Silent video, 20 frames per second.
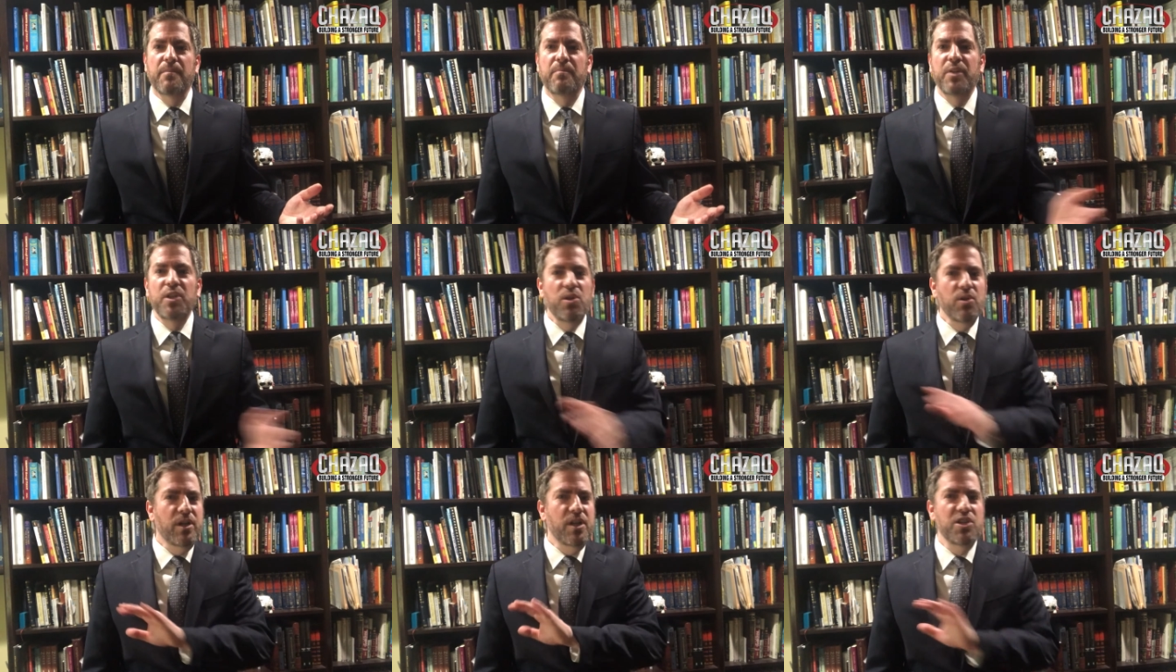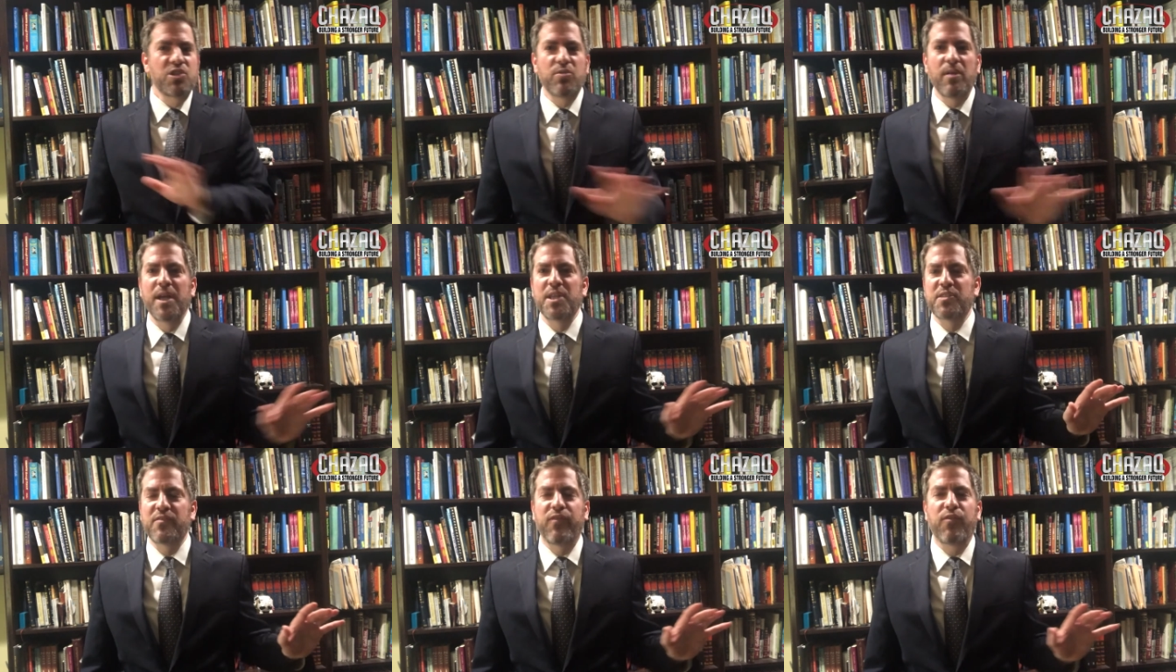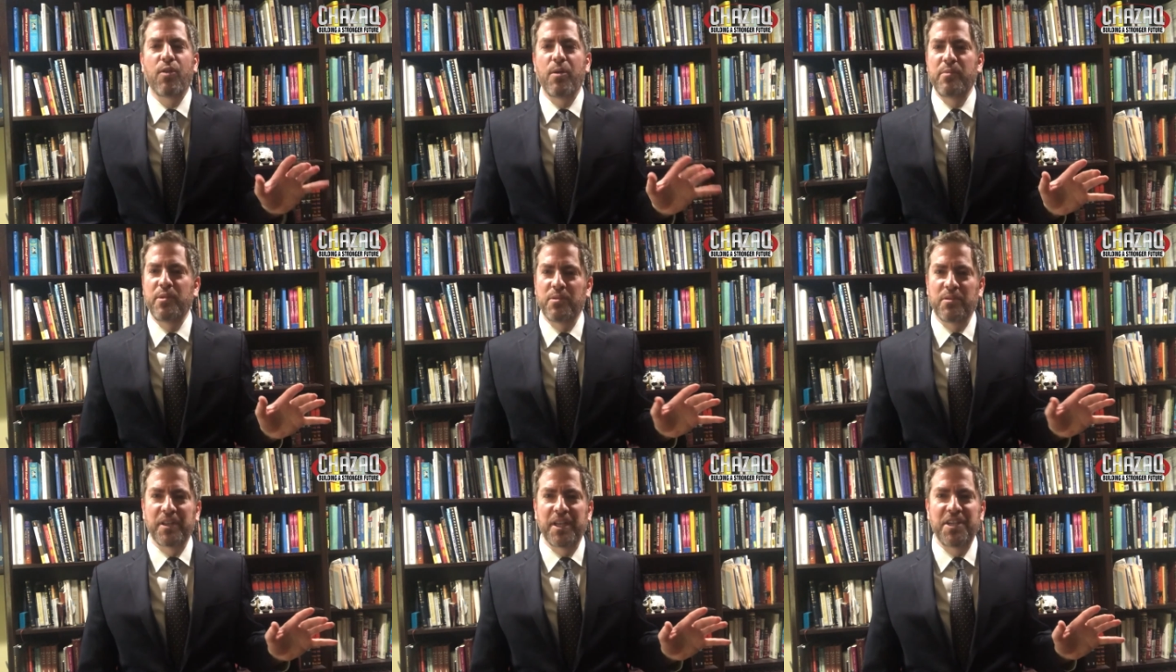But you can
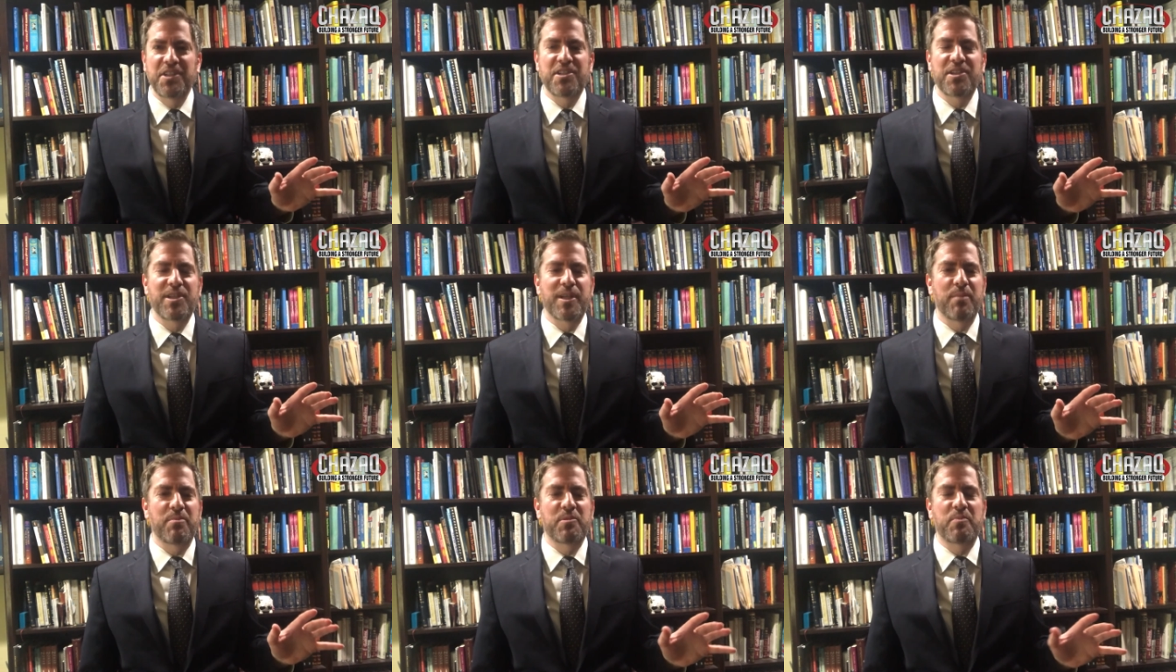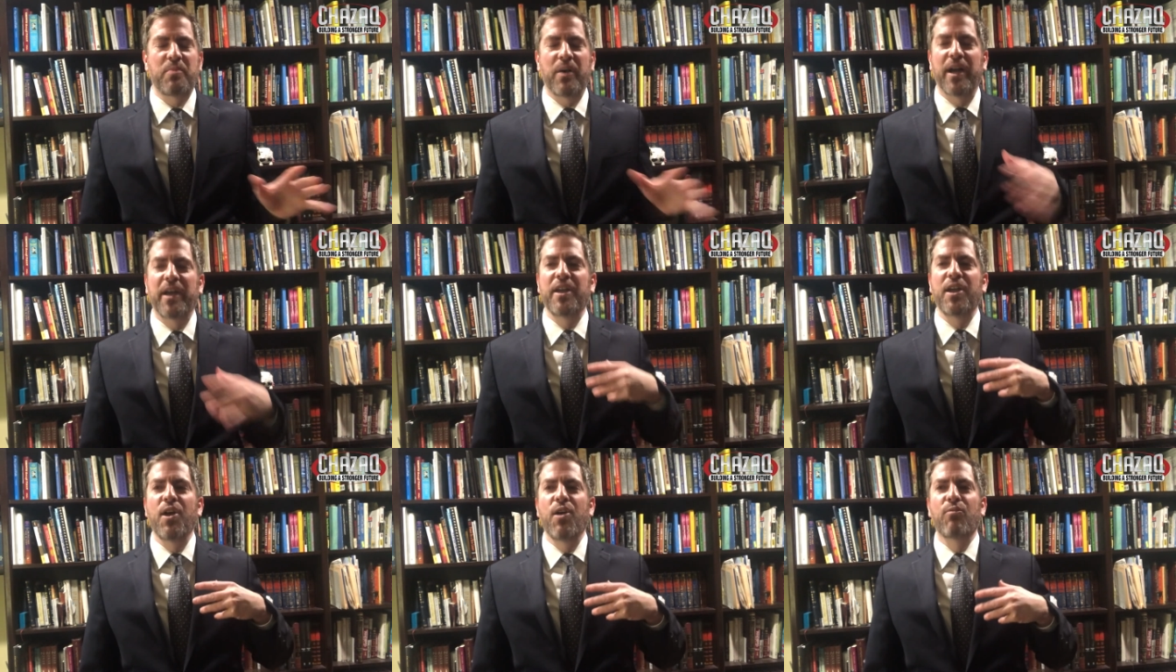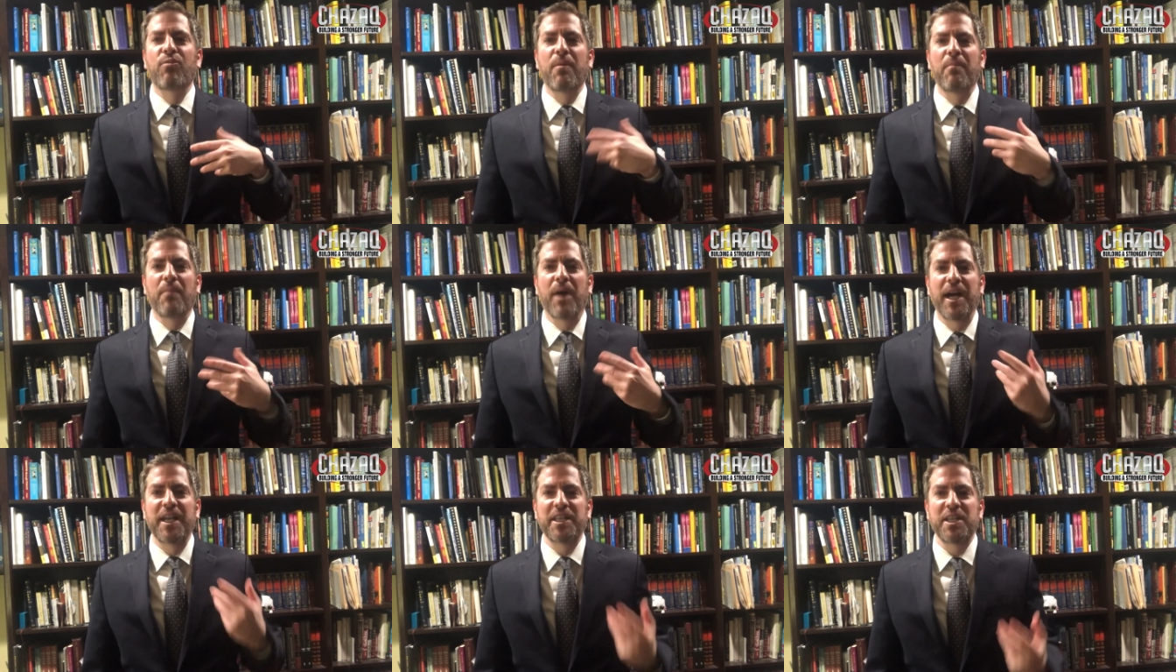transform your relationships by
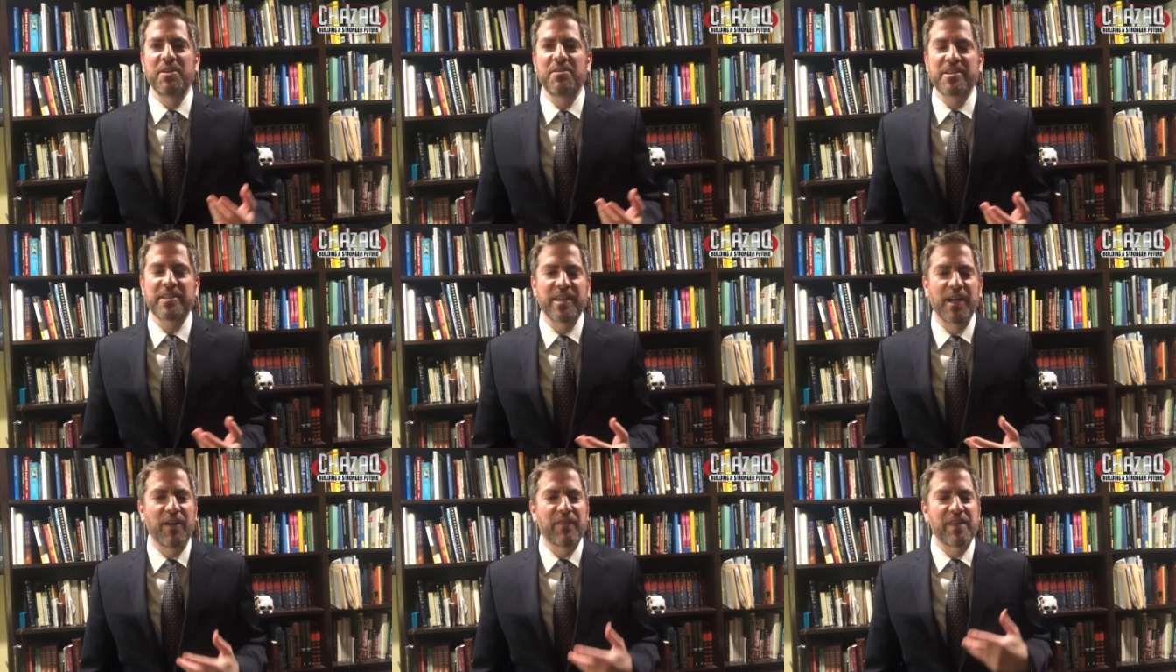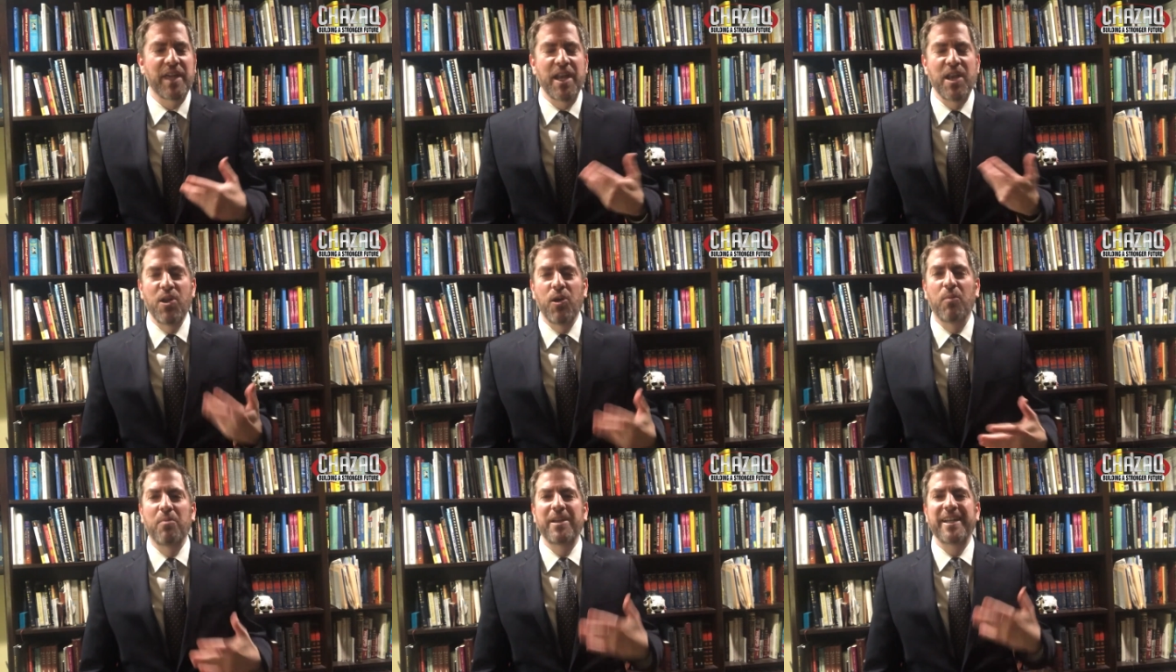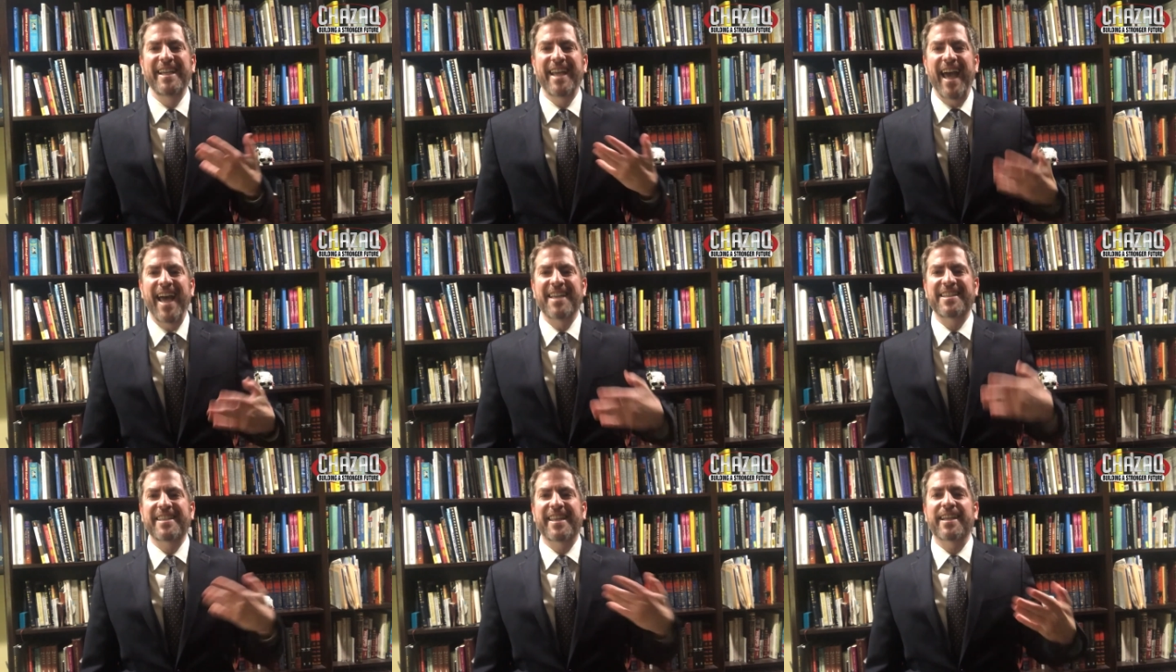reminding yourself that nobody
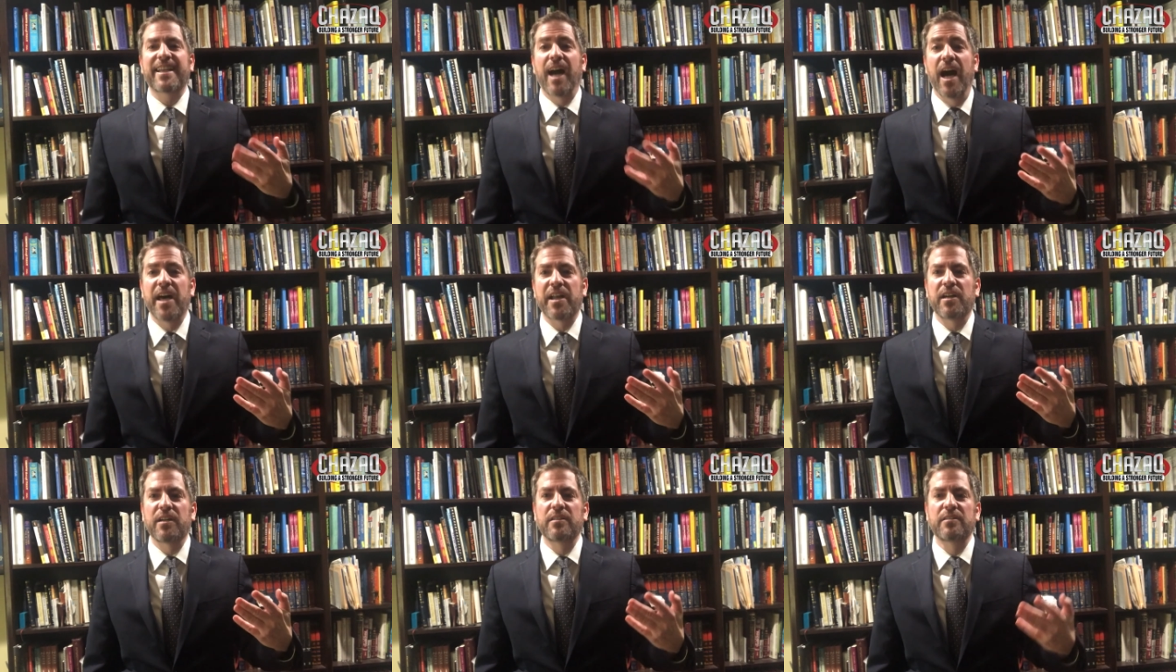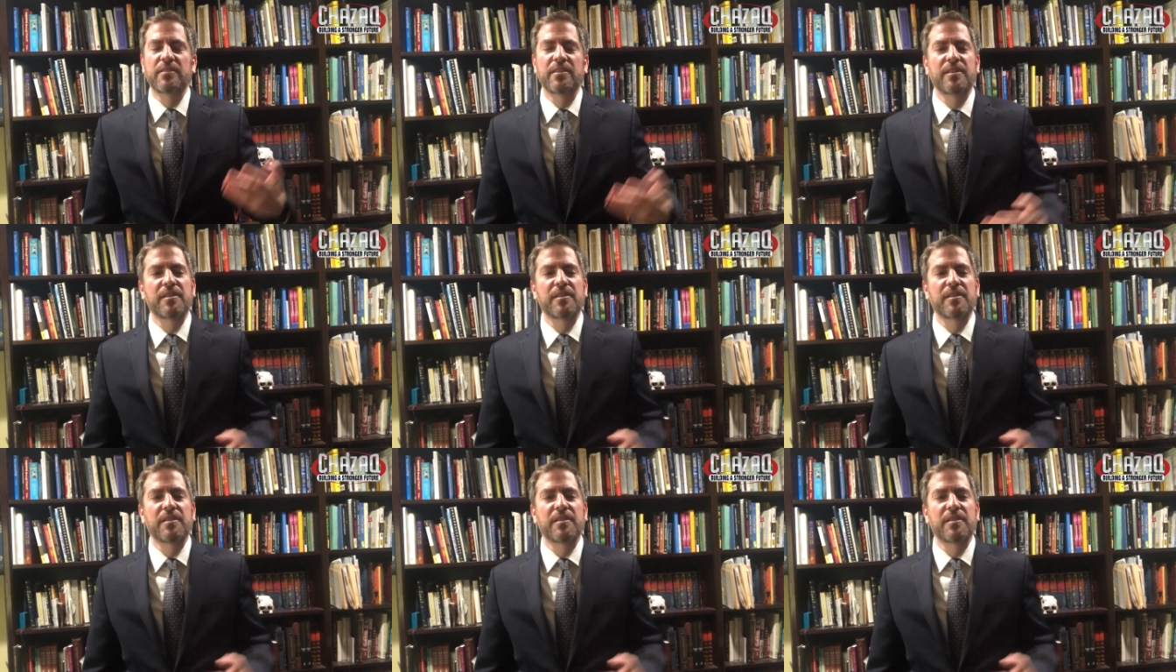has to gotta.